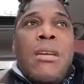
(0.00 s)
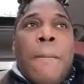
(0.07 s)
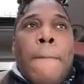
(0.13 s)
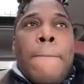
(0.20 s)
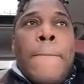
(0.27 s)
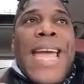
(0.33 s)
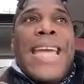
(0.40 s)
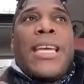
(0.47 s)

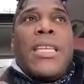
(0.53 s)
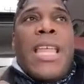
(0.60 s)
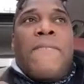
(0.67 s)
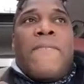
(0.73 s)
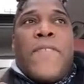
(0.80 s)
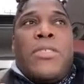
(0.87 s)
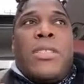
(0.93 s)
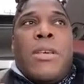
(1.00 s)
make an
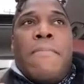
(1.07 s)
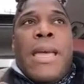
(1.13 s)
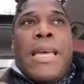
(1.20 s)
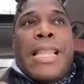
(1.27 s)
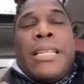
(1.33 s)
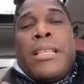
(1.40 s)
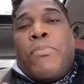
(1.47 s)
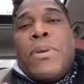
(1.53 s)
effort to make
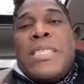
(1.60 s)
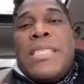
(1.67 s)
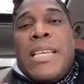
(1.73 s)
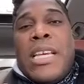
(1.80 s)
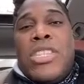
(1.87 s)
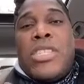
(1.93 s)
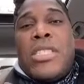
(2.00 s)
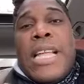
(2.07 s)
like the
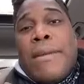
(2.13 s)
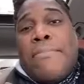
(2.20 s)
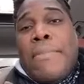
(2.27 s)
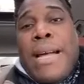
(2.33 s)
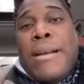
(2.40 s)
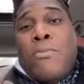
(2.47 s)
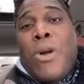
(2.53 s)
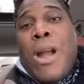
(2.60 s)
presentation, like
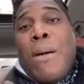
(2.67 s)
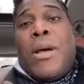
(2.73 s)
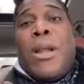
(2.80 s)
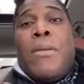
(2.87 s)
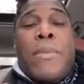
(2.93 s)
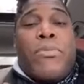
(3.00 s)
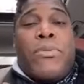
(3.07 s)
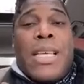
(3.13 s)
what I'm going
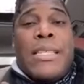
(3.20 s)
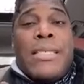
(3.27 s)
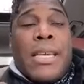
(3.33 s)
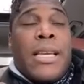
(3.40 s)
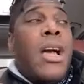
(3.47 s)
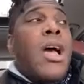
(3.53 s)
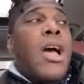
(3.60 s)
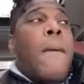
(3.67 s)
to be
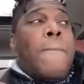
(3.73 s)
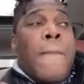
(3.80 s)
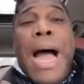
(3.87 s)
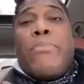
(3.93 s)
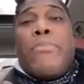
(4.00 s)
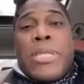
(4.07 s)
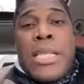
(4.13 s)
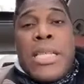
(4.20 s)
presenting.
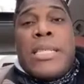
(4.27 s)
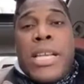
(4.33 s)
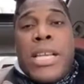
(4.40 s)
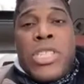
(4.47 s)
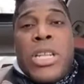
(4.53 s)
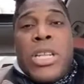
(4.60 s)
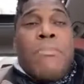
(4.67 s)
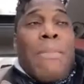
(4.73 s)
My
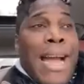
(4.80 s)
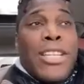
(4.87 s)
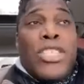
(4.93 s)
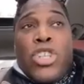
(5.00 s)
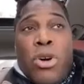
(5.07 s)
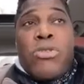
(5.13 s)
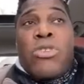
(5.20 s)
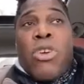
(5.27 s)
presentation and my
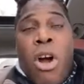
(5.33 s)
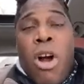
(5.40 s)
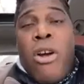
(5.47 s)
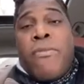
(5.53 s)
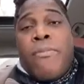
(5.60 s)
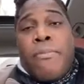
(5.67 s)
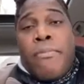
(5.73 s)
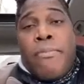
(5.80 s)
jokes
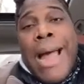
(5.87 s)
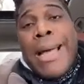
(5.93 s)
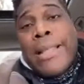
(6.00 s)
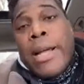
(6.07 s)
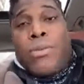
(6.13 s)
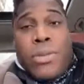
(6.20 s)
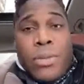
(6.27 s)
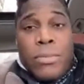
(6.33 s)
are
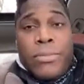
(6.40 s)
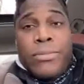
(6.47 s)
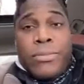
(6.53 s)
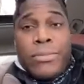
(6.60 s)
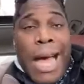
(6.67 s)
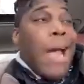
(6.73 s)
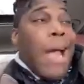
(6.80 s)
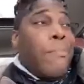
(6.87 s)
bilingual.
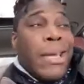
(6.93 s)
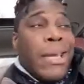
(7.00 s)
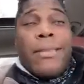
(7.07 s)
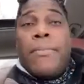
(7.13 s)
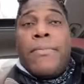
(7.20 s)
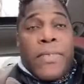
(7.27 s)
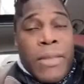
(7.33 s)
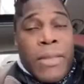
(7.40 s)
I make
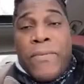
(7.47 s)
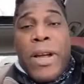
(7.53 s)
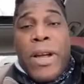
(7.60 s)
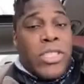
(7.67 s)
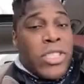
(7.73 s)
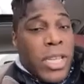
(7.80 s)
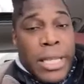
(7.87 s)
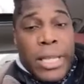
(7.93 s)
them in
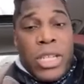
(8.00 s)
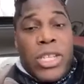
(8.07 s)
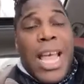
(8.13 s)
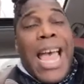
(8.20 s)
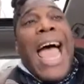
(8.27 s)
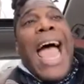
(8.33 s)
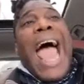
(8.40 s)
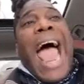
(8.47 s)
French and English.
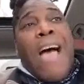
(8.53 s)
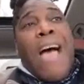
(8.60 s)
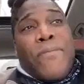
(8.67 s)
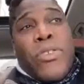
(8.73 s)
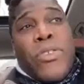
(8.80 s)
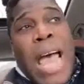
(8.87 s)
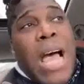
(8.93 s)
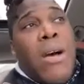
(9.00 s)

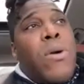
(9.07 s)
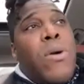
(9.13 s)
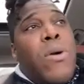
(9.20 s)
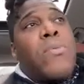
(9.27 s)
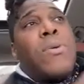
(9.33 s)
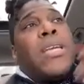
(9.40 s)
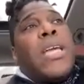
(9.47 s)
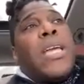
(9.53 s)
After that, when
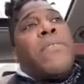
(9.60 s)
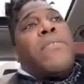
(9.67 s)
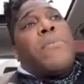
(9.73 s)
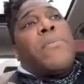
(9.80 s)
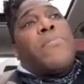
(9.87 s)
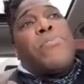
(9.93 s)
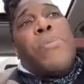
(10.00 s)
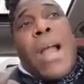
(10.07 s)
we give a
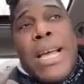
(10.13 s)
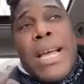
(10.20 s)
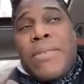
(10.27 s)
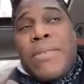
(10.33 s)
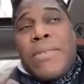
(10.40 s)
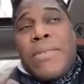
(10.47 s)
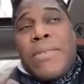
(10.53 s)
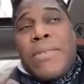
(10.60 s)
prize,
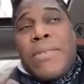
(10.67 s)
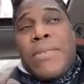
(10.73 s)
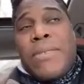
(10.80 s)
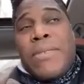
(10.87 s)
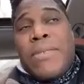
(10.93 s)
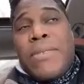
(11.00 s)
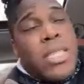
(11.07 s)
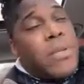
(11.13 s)
the
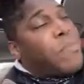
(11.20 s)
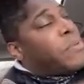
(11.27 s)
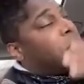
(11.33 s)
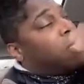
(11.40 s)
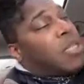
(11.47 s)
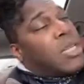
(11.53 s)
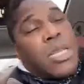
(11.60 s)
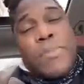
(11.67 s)
person speaks in
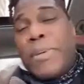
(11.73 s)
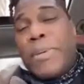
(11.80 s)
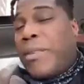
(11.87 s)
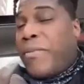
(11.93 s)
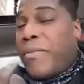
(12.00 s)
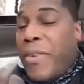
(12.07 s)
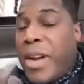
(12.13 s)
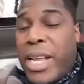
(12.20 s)
French, the
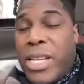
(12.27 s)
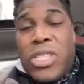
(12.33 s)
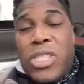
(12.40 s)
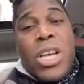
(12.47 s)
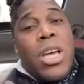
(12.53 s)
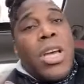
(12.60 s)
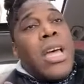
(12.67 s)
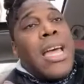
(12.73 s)
person's going to speak in
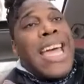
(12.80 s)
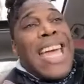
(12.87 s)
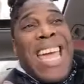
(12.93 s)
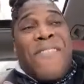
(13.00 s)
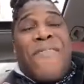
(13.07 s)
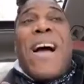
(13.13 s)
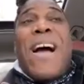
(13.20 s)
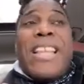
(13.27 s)
French.
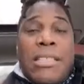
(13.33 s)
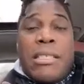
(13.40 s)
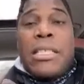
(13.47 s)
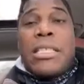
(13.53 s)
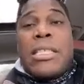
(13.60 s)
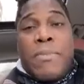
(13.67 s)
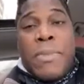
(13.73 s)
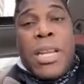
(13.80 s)
If I need
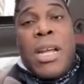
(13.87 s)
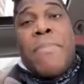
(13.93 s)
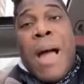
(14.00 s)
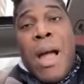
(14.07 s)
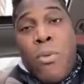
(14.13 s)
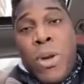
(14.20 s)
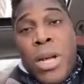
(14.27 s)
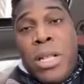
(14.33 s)
to sum it up,
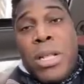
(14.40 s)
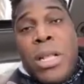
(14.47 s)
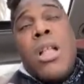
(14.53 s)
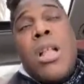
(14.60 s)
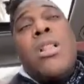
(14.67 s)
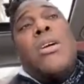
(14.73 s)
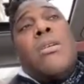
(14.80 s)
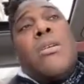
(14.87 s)
I will.
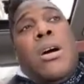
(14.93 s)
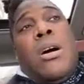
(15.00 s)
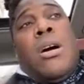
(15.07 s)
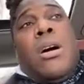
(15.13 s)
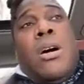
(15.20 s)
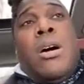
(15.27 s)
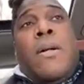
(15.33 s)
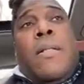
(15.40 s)

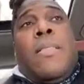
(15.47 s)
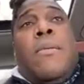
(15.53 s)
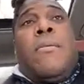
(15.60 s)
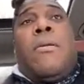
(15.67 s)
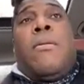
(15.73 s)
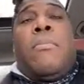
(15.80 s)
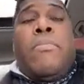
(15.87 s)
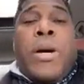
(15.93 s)

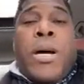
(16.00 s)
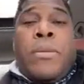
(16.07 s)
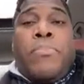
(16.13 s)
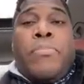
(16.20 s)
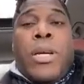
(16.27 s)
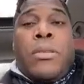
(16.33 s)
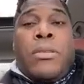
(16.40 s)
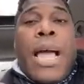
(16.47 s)
But
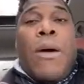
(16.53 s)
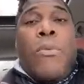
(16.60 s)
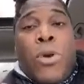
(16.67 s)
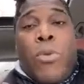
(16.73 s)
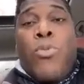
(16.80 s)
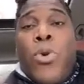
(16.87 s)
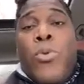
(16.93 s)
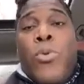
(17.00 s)
yeah,
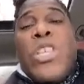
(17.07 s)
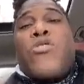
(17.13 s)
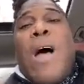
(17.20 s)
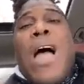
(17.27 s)
we try our